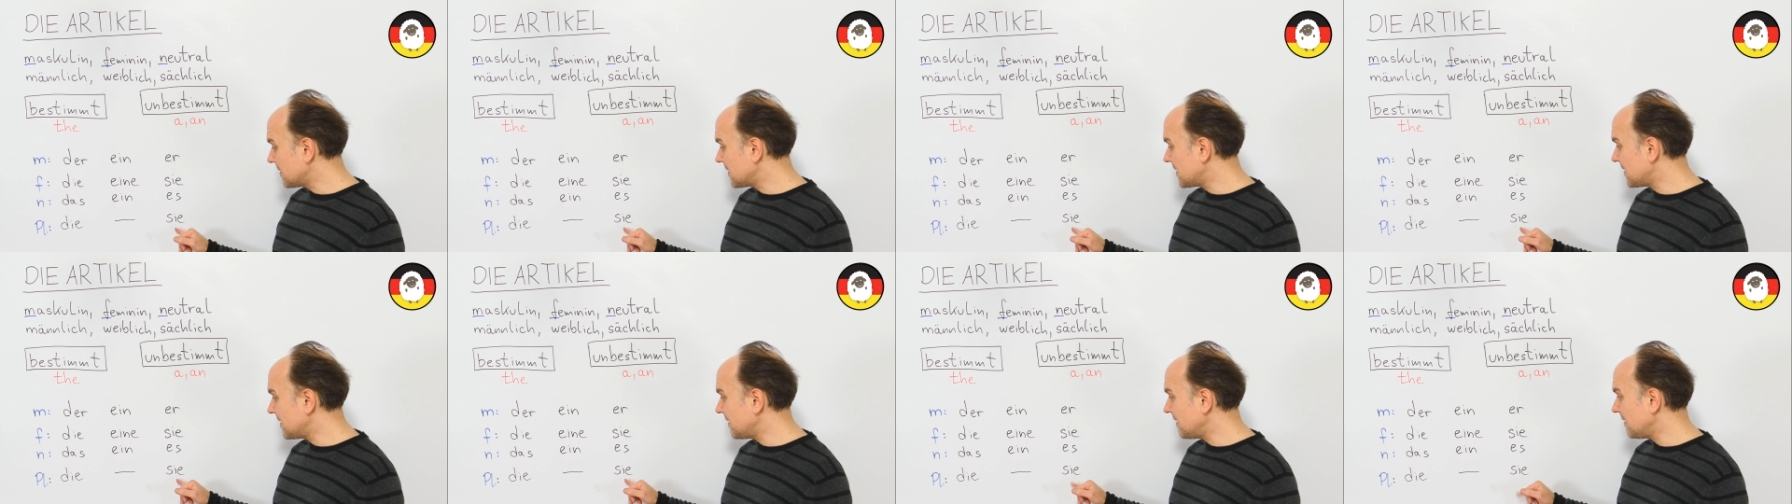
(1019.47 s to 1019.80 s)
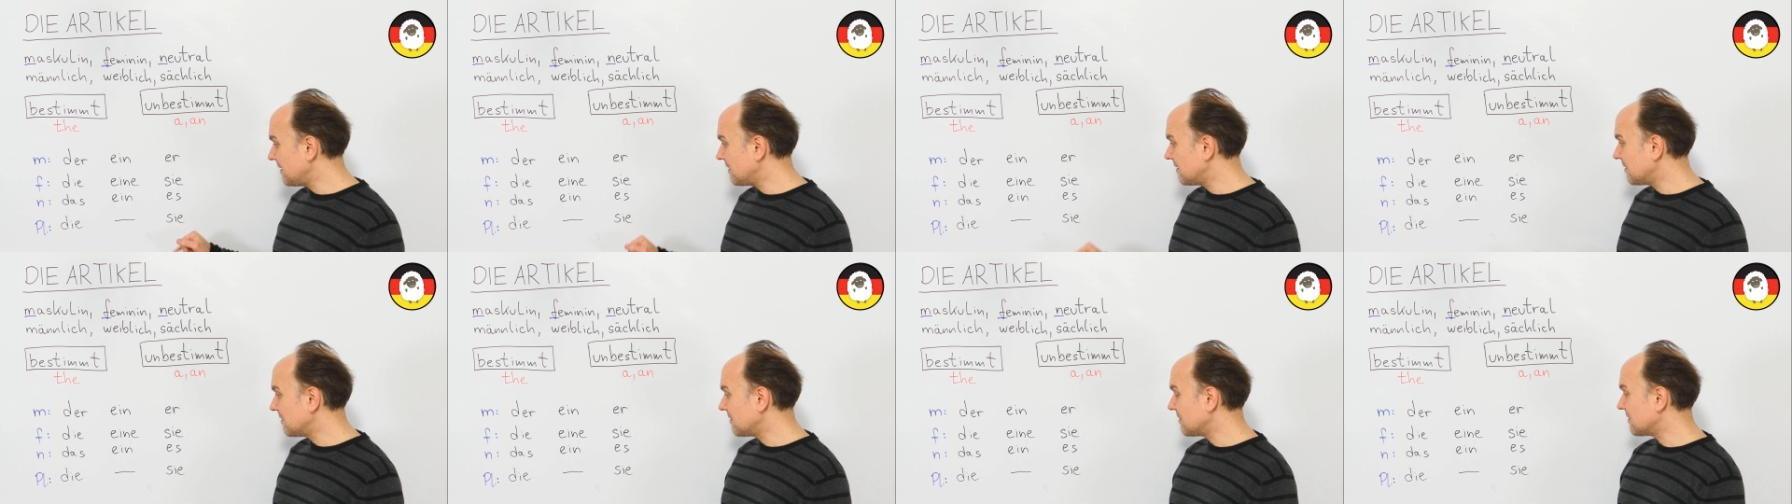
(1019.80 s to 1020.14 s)

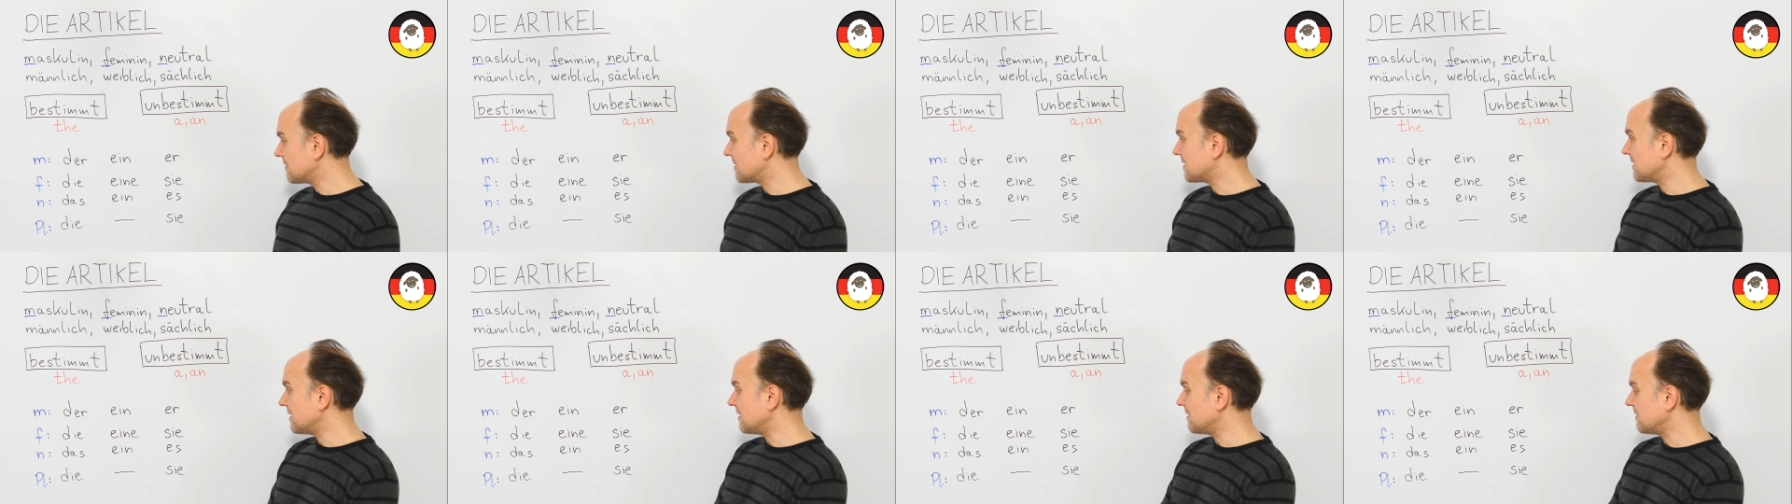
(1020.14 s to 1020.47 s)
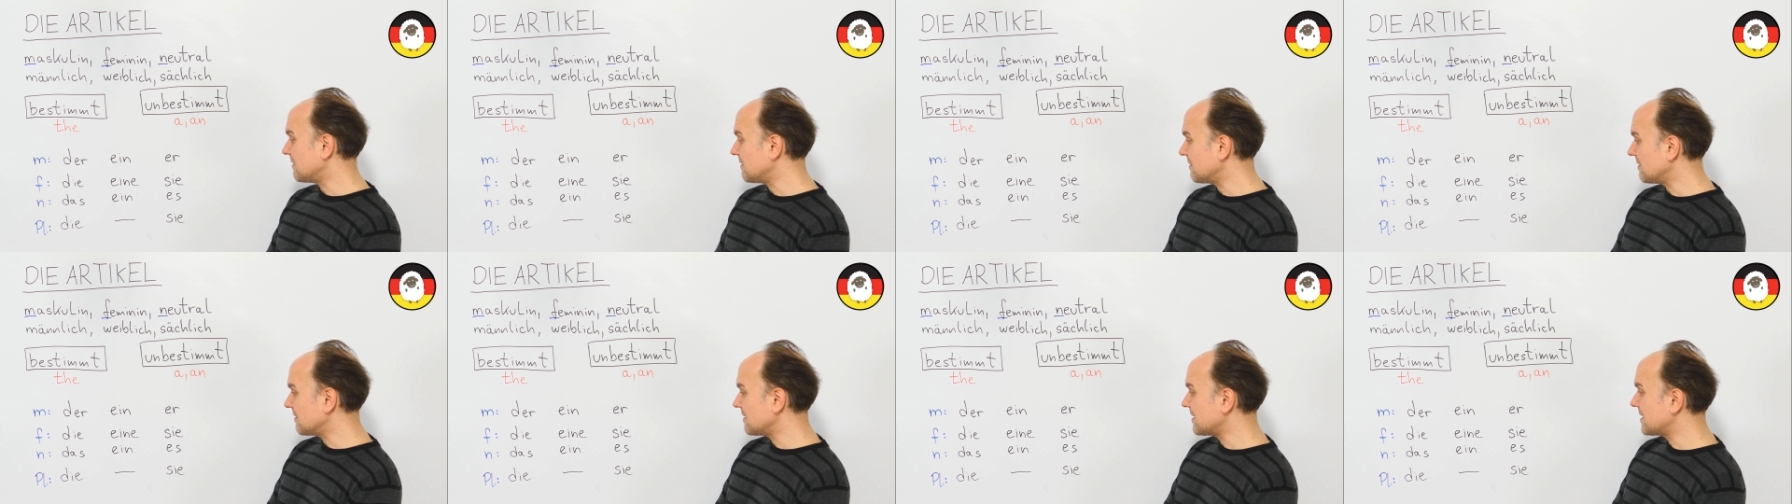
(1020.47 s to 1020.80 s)
sie
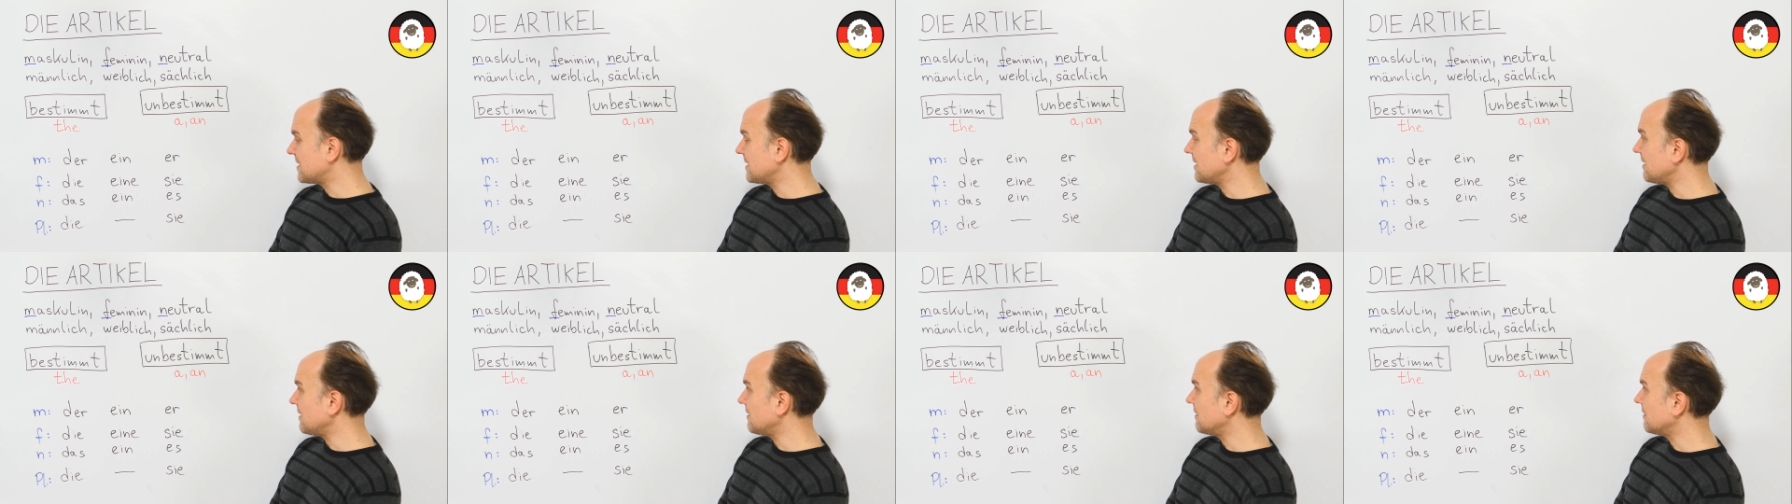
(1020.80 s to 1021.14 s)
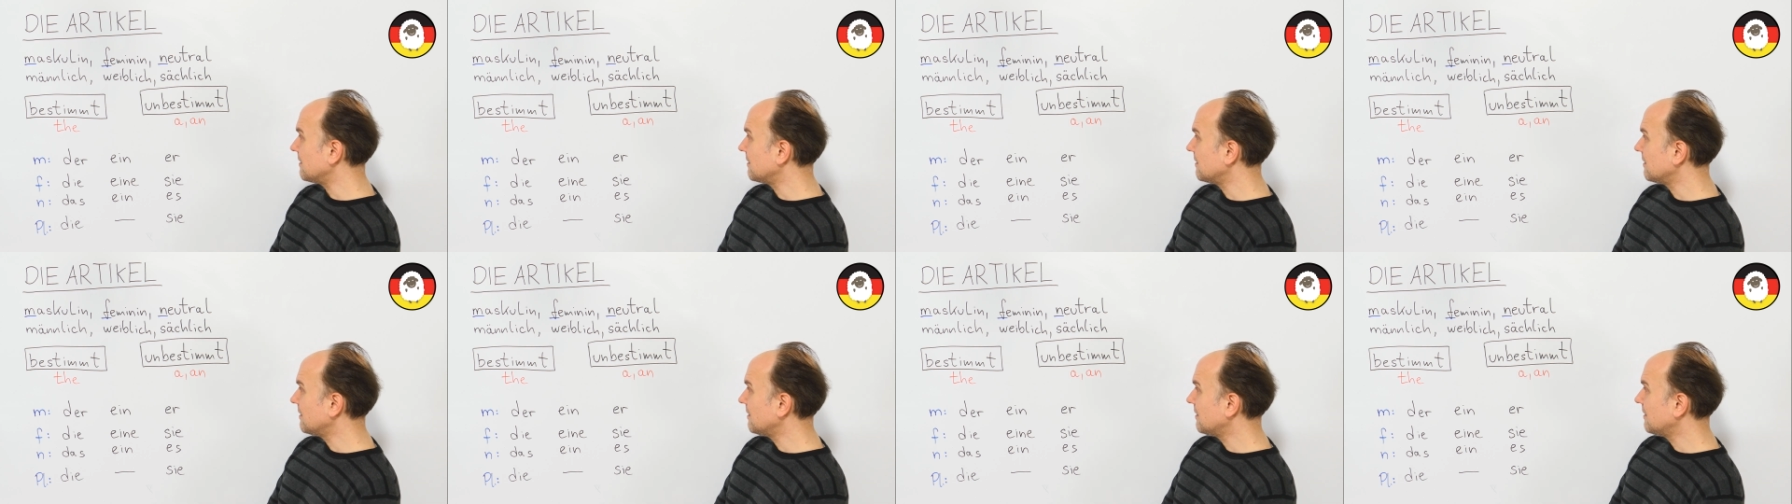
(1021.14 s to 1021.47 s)
sind,
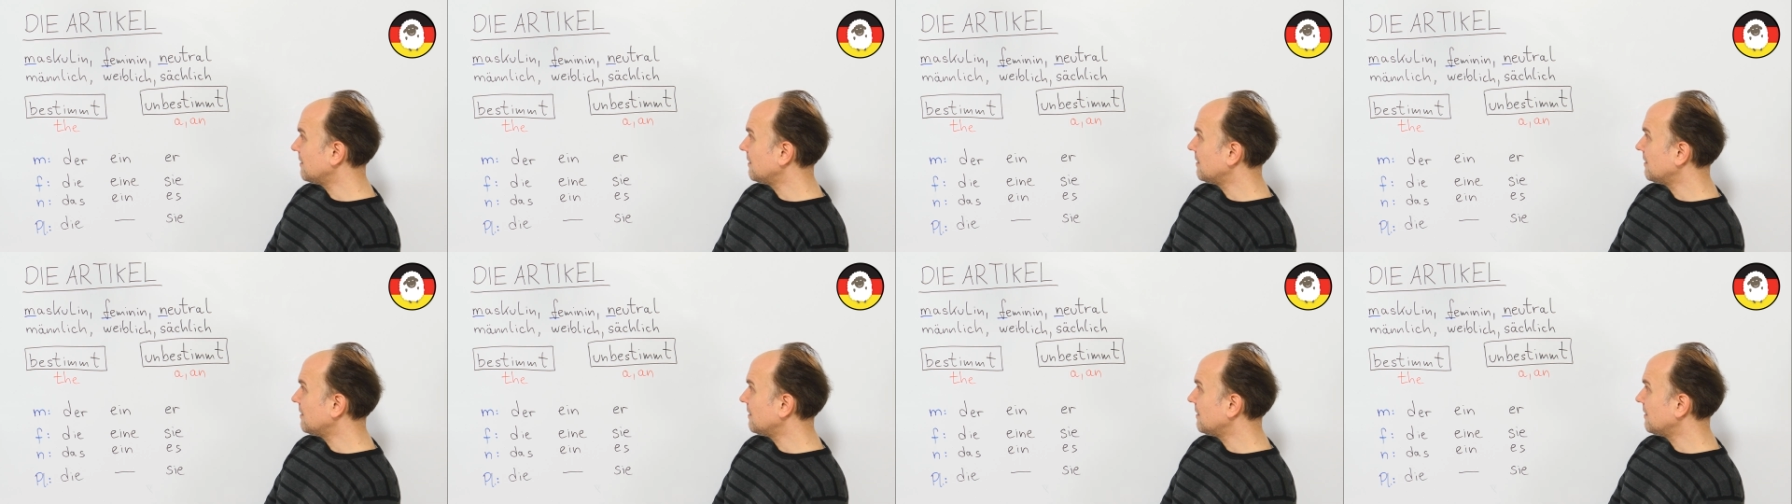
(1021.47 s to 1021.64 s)
sie.